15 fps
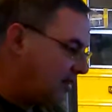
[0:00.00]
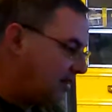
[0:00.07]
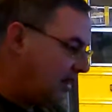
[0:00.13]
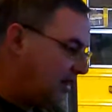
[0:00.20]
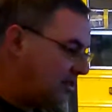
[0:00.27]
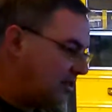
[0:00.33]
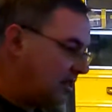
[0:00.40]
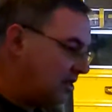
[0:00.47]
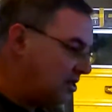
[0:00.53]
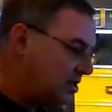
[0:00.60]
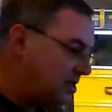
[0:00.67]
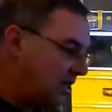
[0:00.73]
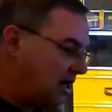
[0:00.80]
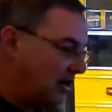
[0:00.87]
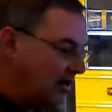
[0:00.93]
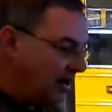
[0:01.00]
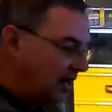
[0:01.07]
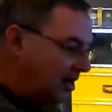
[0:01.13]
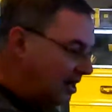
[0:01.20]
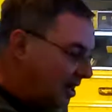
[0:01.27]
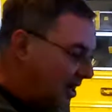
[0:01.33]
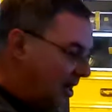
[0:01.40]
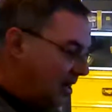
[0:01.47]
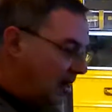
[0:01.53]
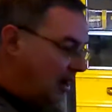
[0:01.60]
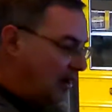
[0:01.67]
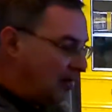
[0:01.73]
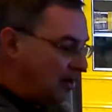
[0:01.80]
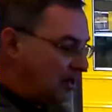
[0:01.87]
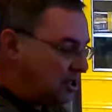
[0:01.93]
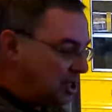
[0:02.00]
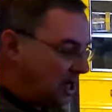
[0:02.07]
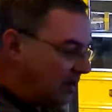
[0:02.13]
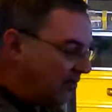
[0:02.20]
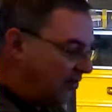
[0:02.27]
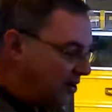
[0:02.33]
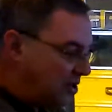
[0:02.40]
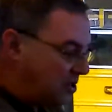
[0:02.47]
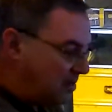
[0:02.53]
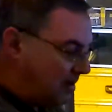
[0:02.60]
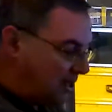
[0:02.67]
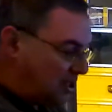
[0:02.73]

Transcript: Engine is started. I'm going to check first to make